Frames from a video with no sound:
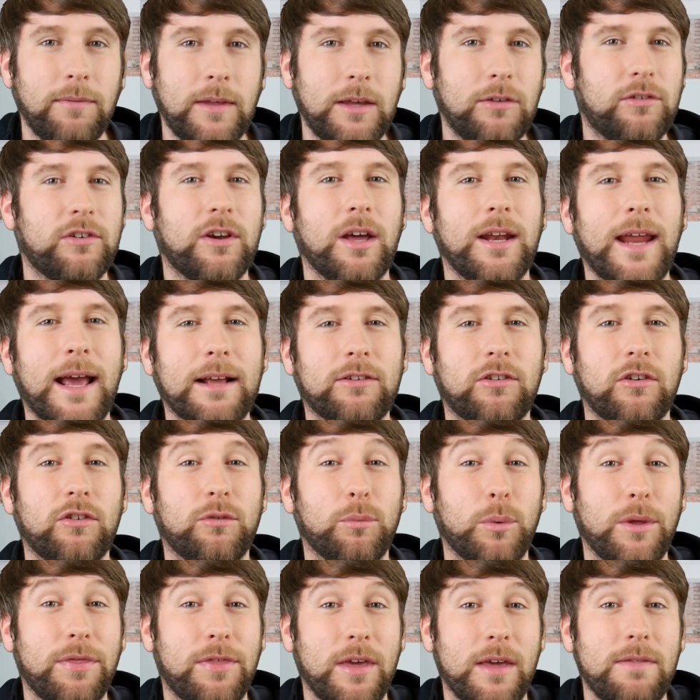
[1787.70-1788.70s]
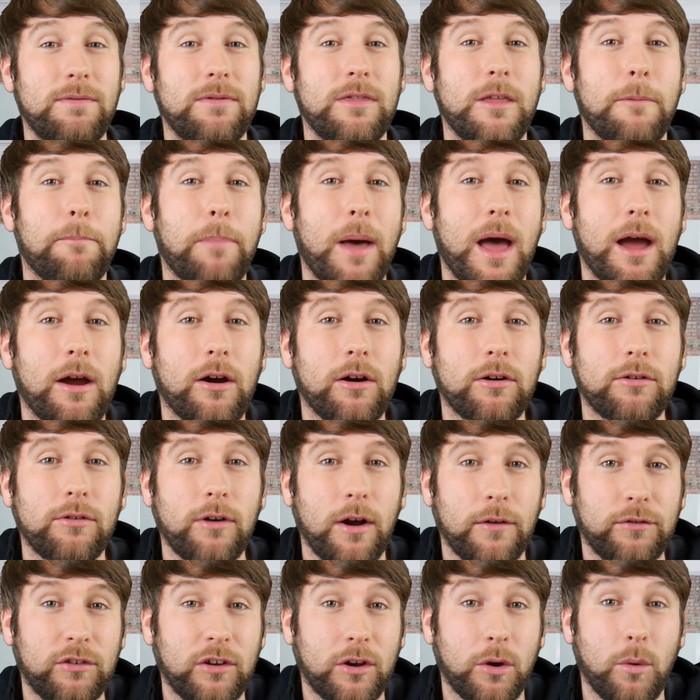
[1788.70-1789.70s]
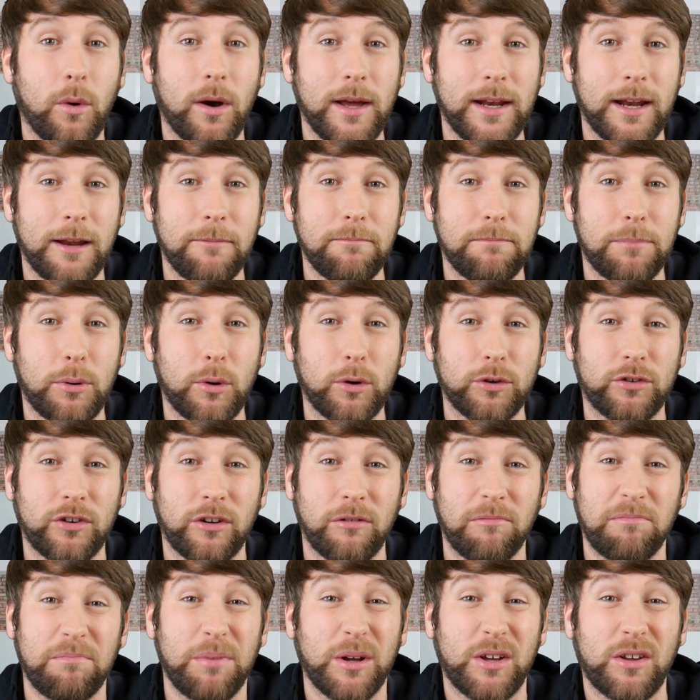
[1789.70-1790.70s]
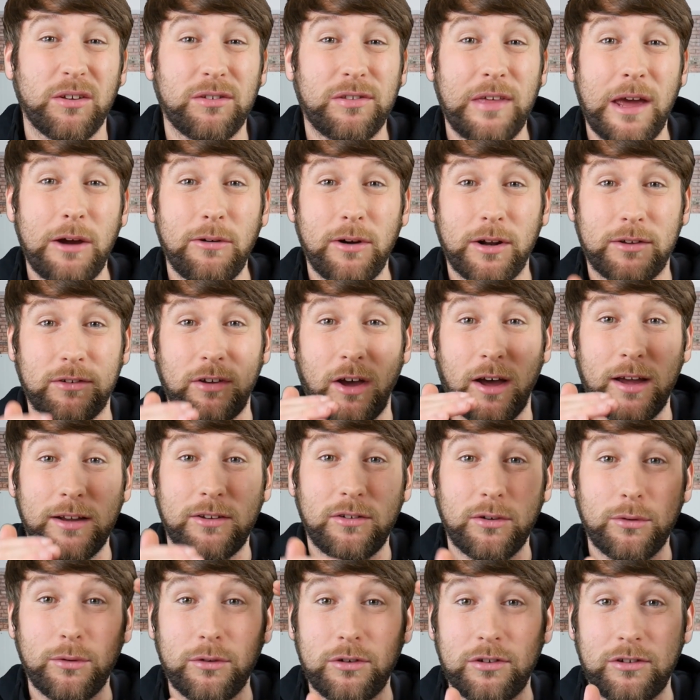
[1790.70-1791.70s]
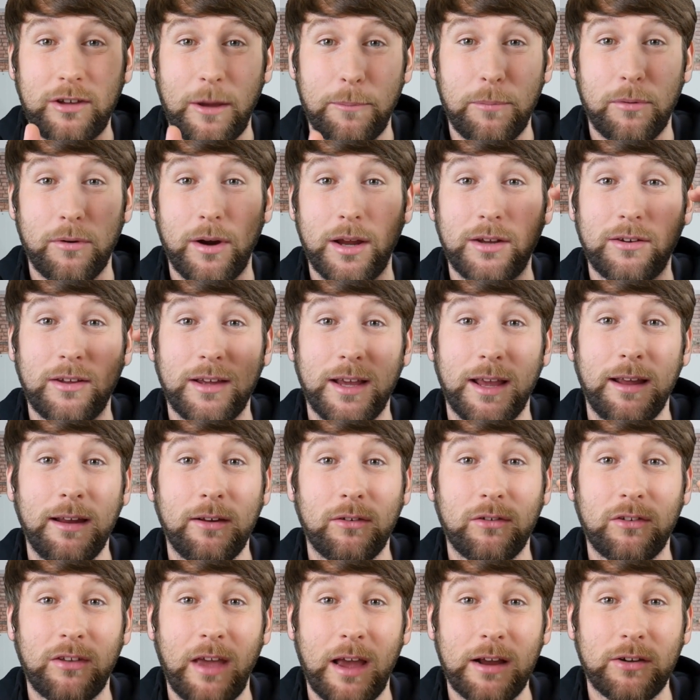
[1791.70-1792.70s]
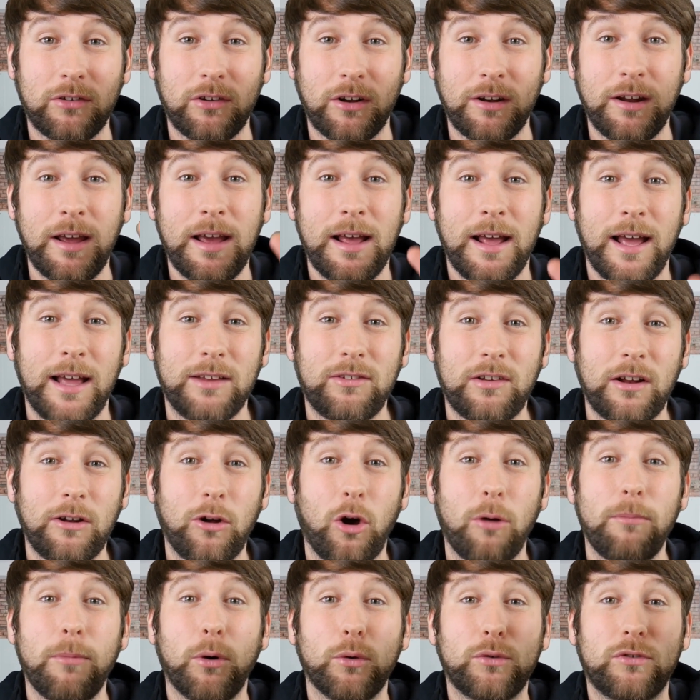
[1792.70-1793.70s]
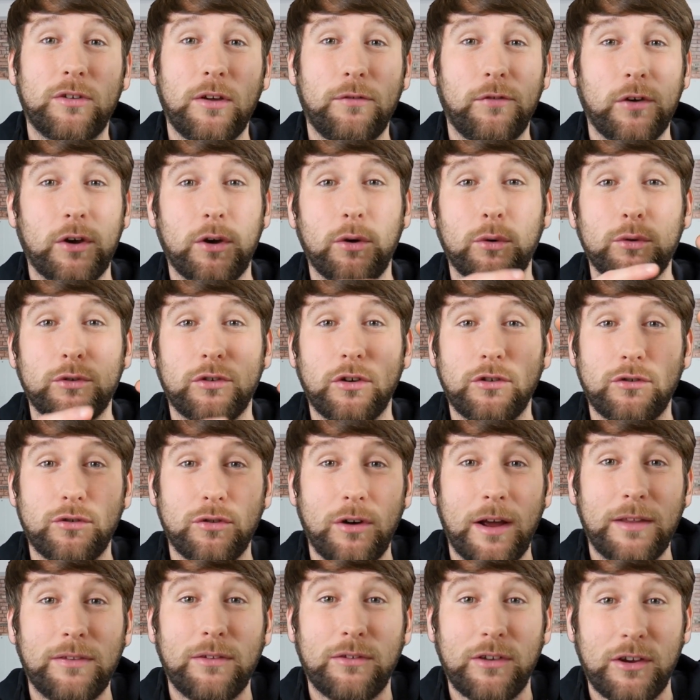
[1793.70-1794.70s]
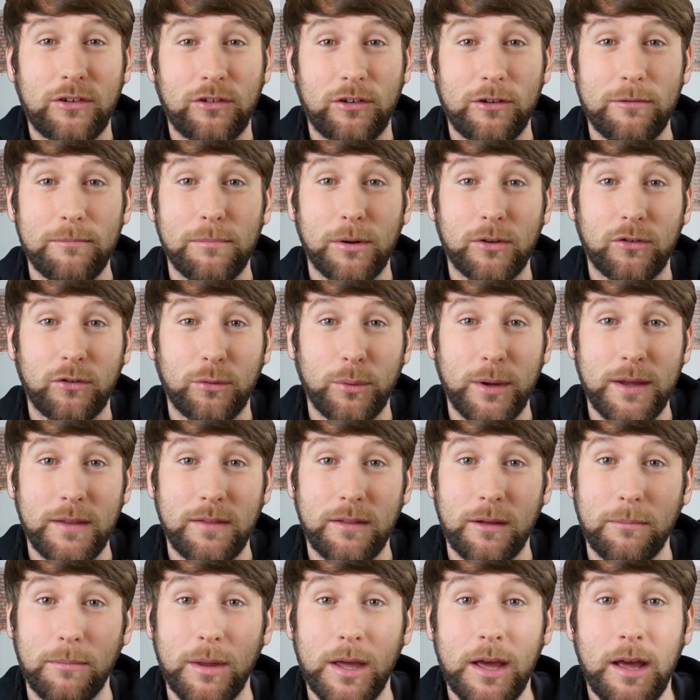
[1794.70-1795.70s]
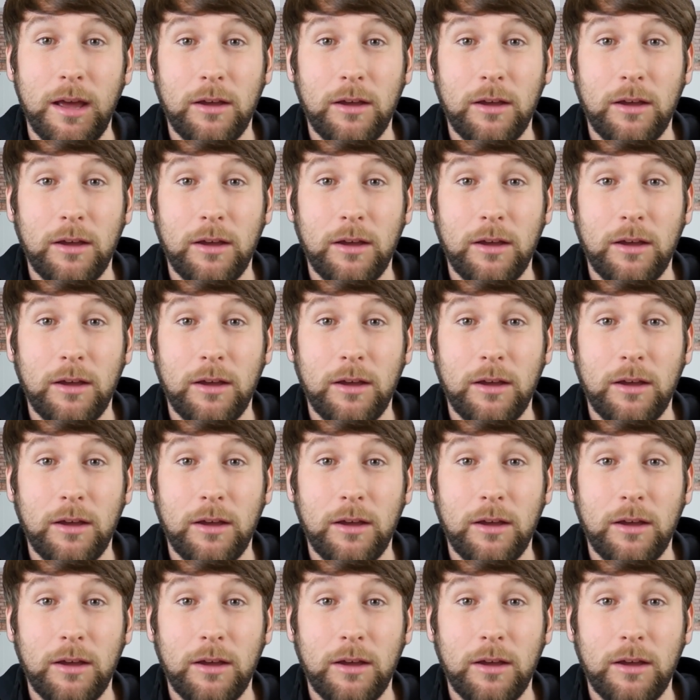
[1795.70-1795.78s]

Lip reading: these connectors within the paragraphs are quite important because there are titles separating each section. It's a lot more difficult to transition between them.